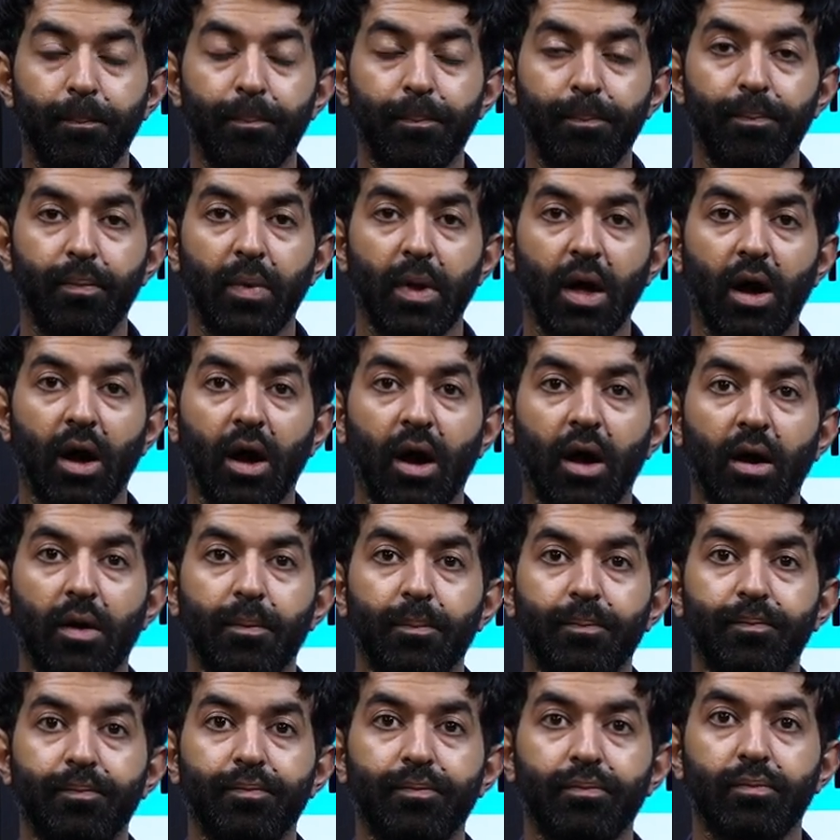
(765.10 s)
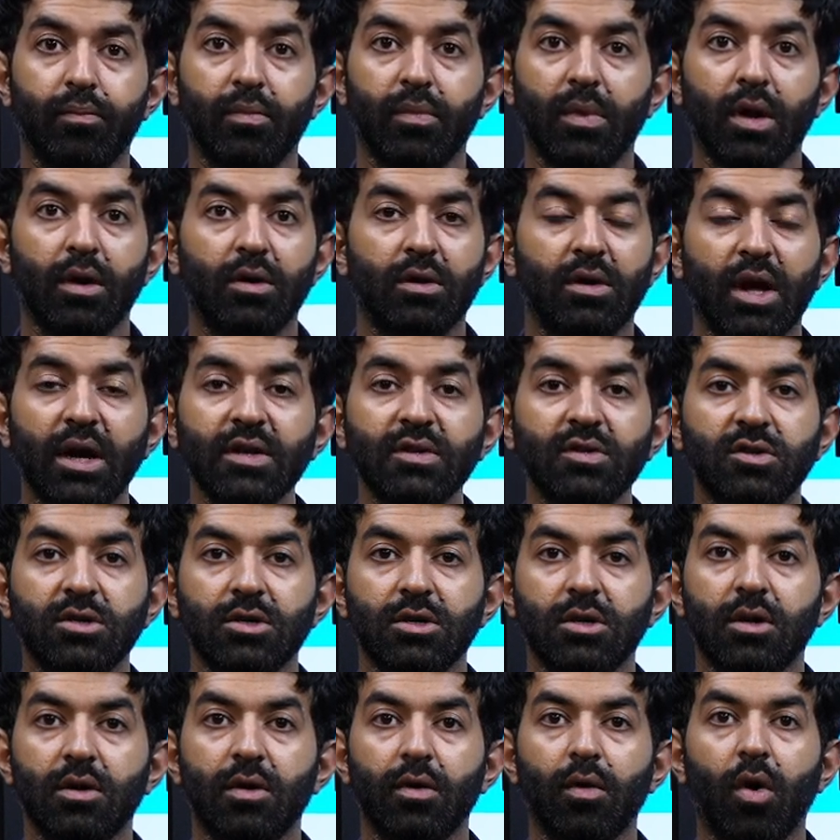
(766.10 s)

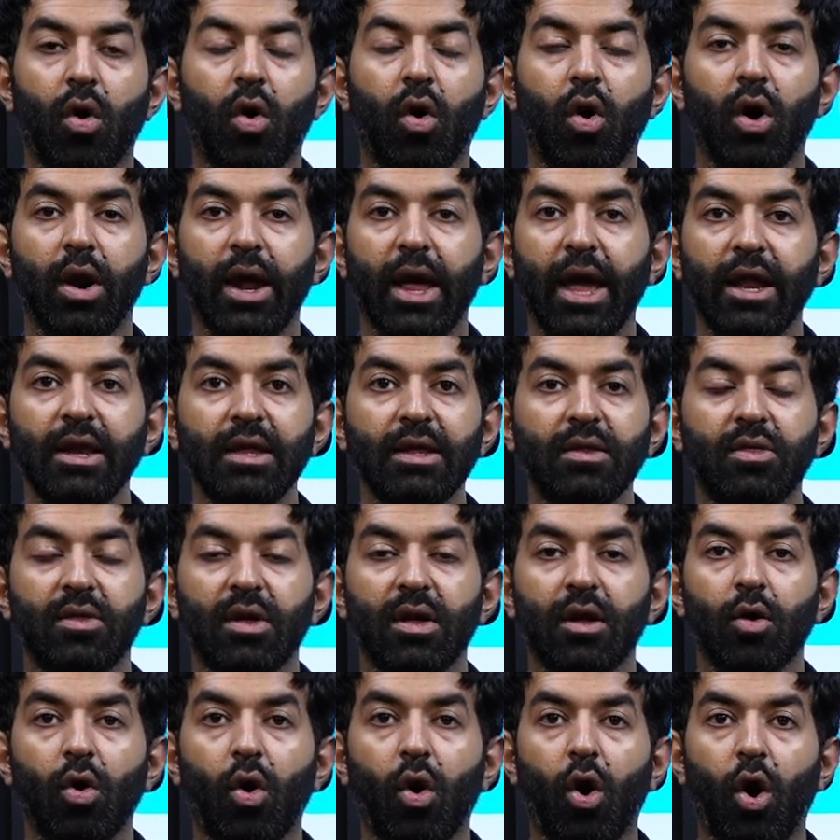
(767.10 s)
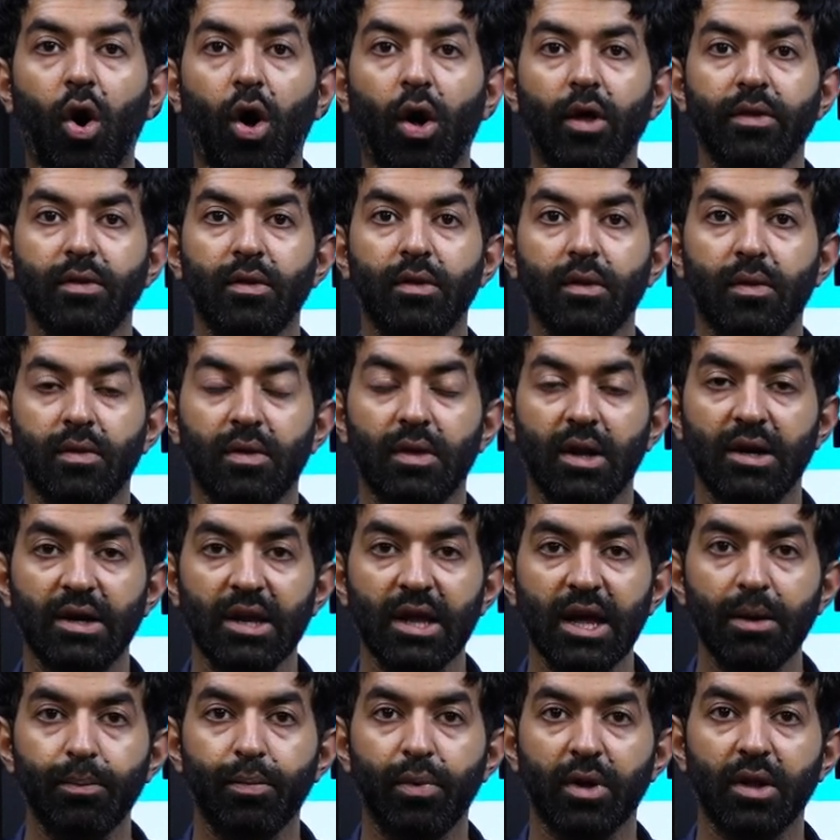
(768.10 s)
duster or anything on the
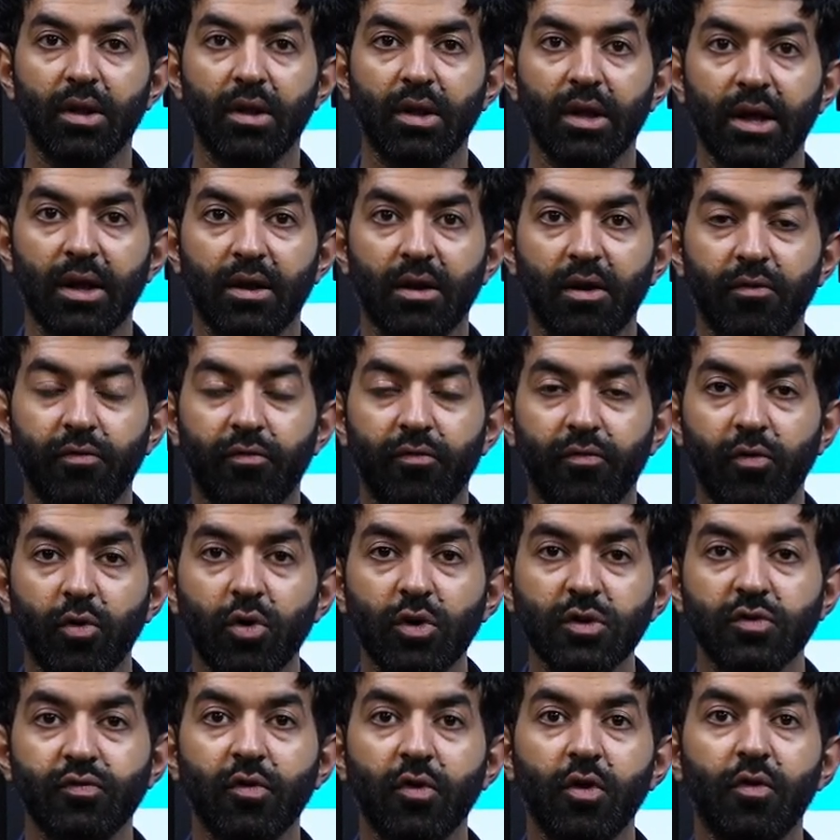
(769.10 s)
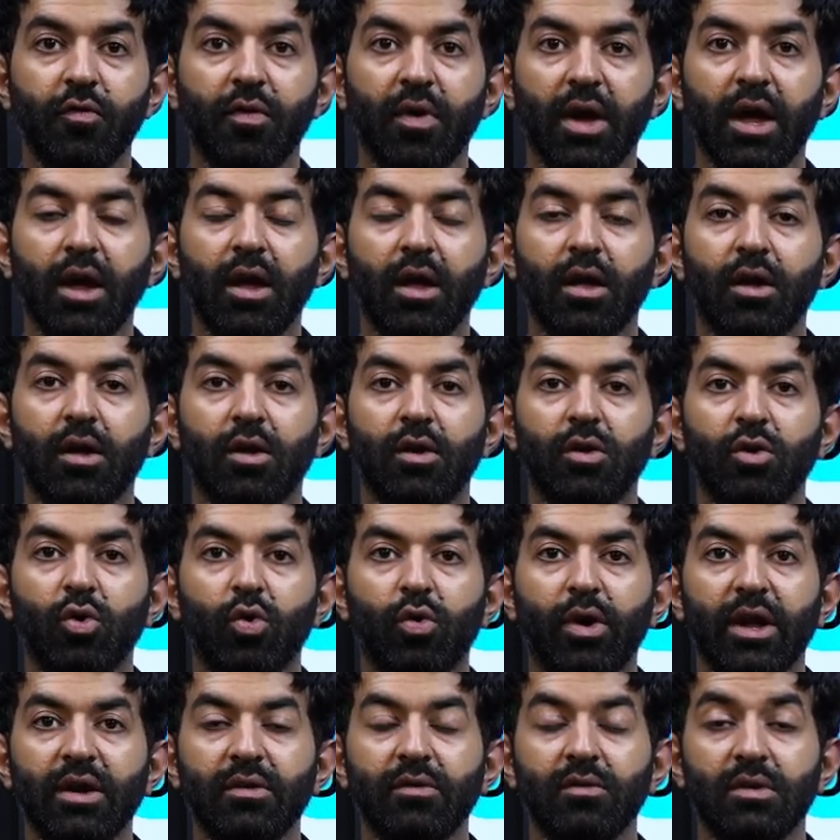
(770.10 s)
table in a forceful way, you
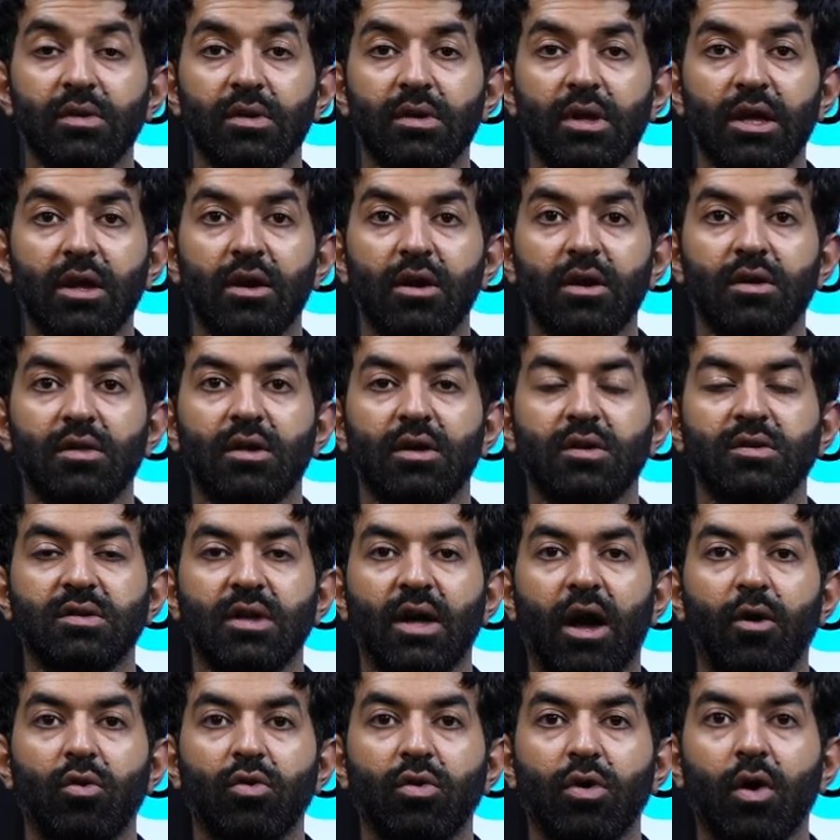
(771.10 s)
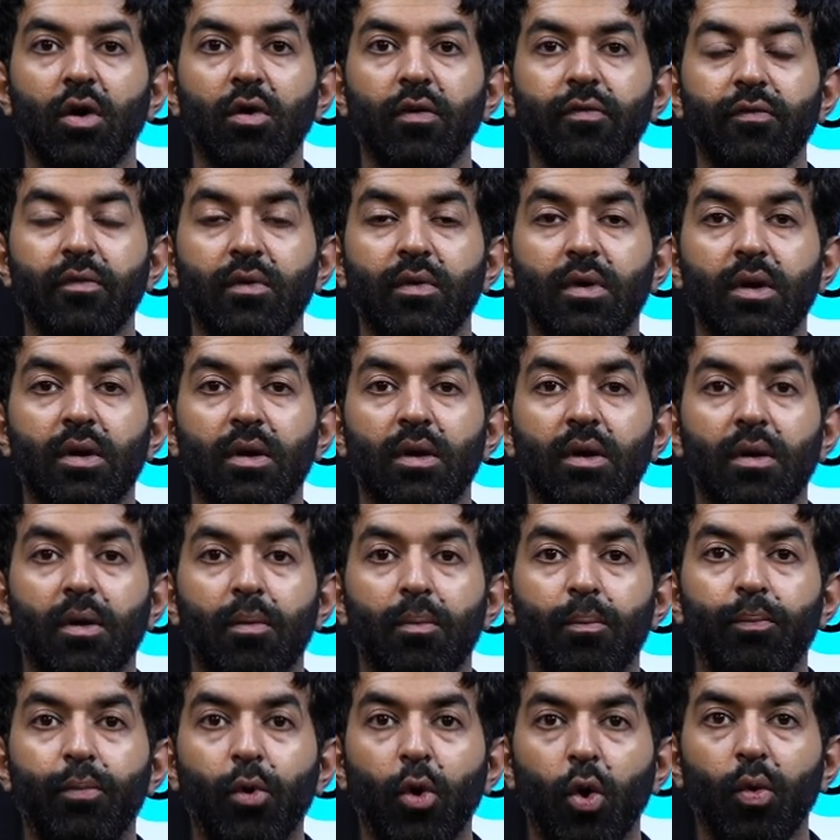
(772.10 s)
can hear the sound of
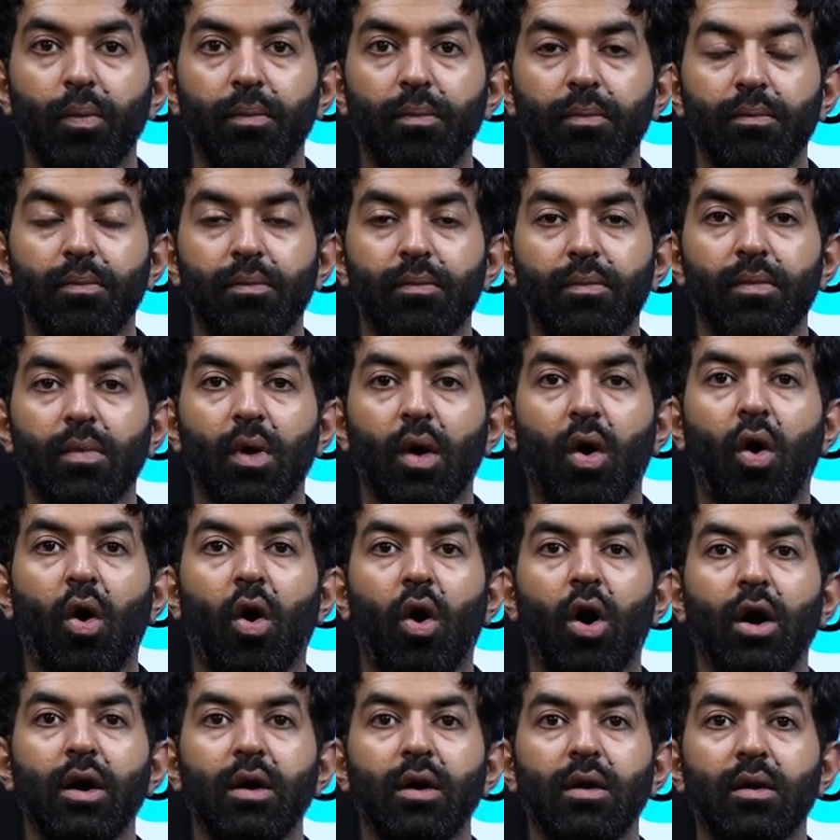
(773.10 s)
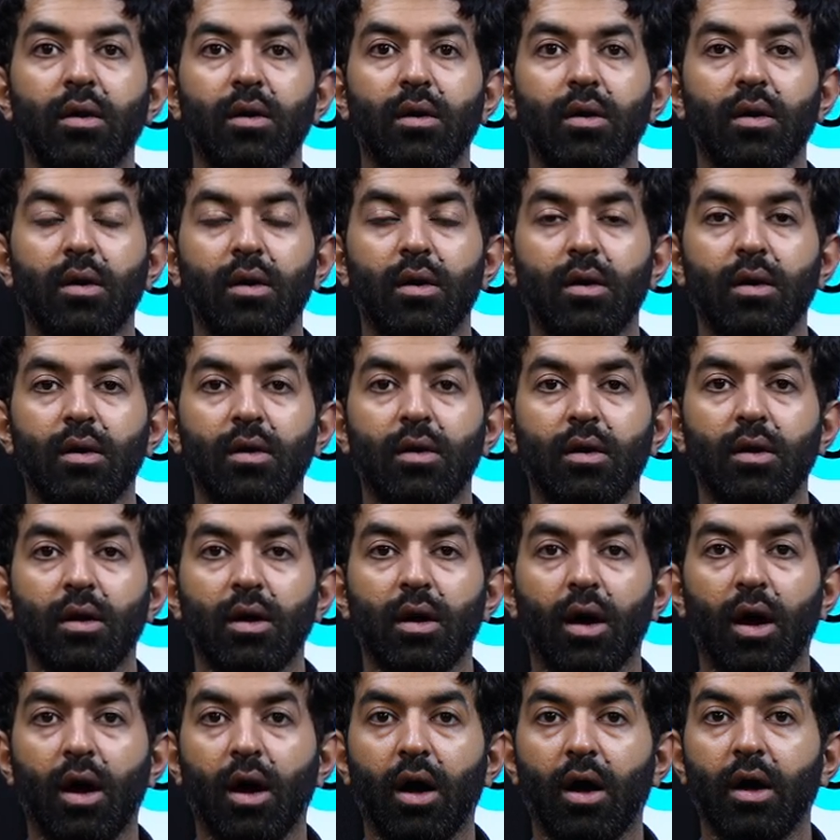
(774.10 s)
boom. Or
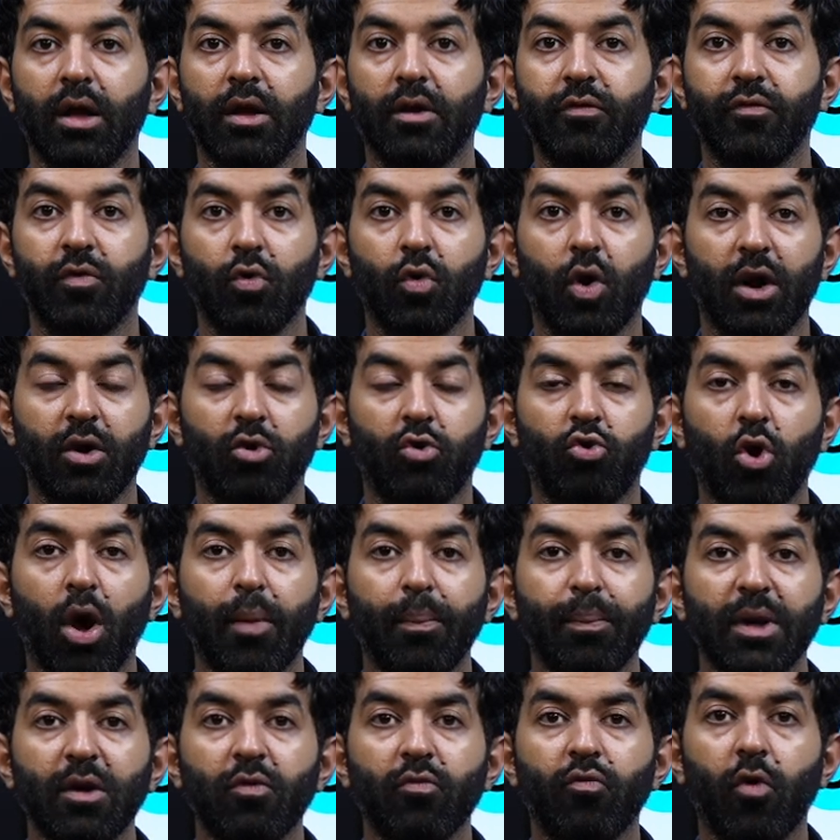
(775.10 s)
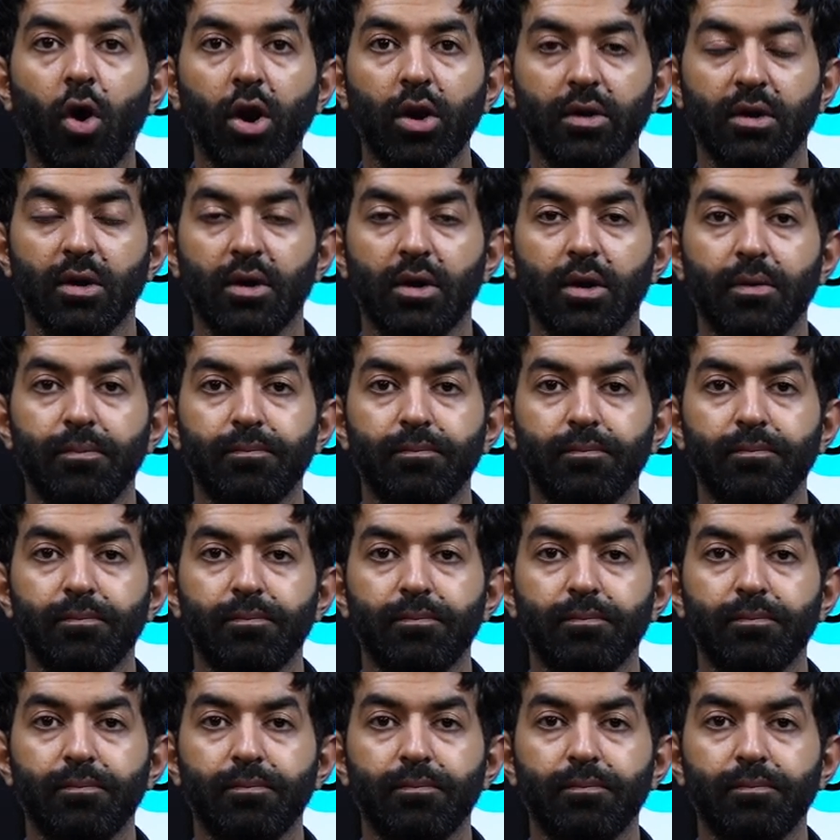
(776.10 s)
if you are dropping water,